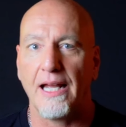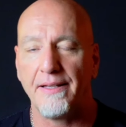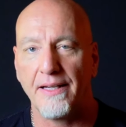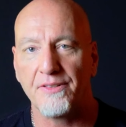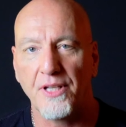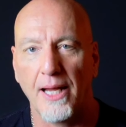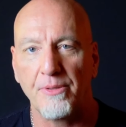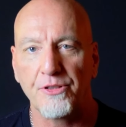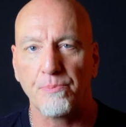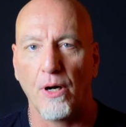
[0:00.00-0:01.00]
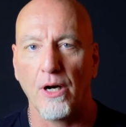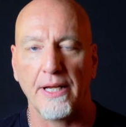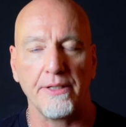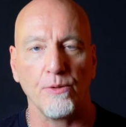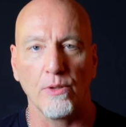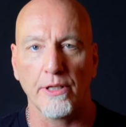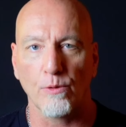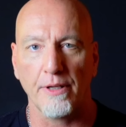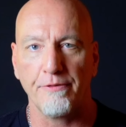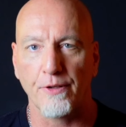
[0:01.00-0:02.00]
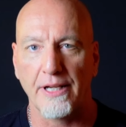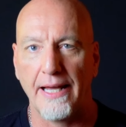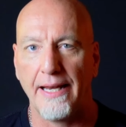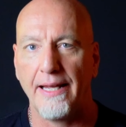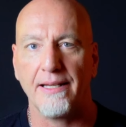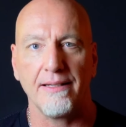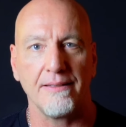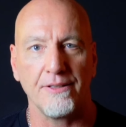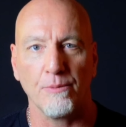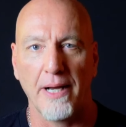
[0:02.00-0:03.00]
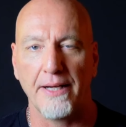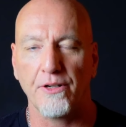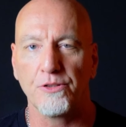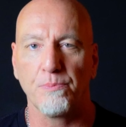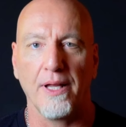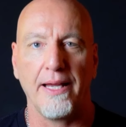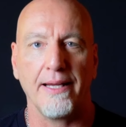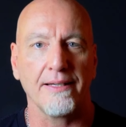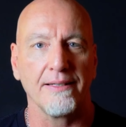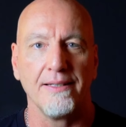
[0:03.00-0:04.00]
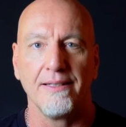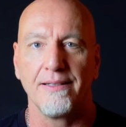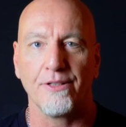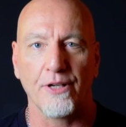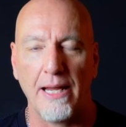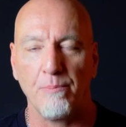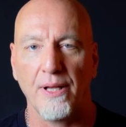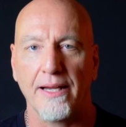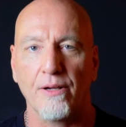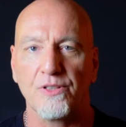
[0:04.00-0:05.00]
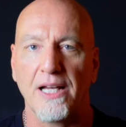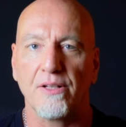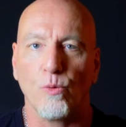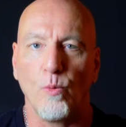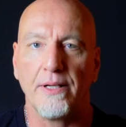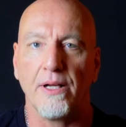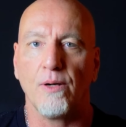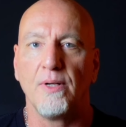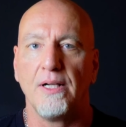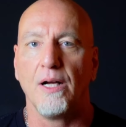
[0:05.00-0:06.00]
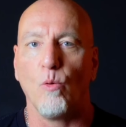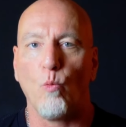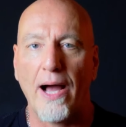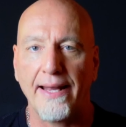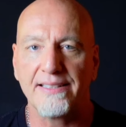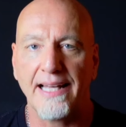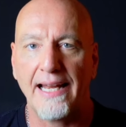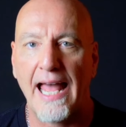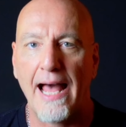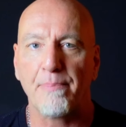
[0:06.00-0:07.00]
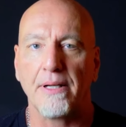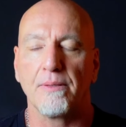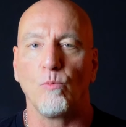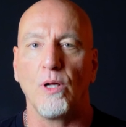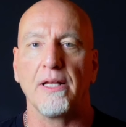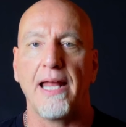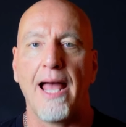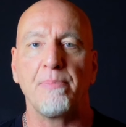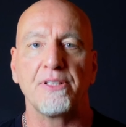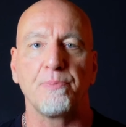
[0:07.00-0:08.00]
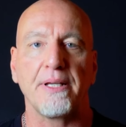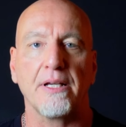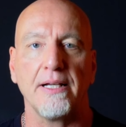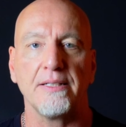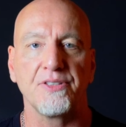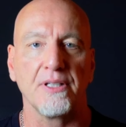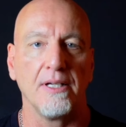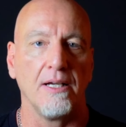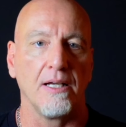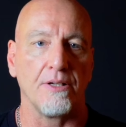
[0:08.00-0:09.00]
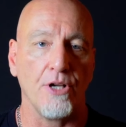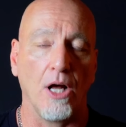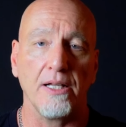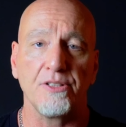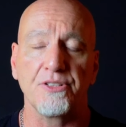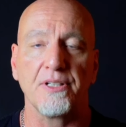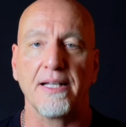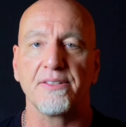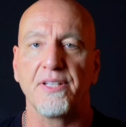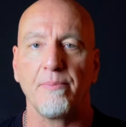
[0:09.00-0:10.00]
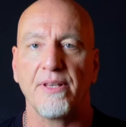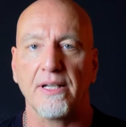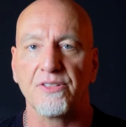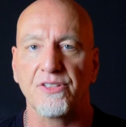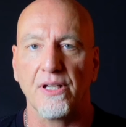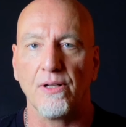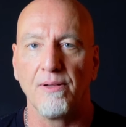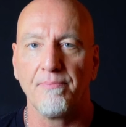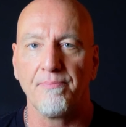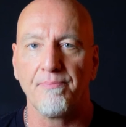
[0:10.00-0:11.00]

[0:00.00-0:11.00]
and then it's time to spar and you literally forget it. Your mind goes blank. Your game plan goes out the window. Why does that happen? Well, it happens because knowledge is not the same thing as skill.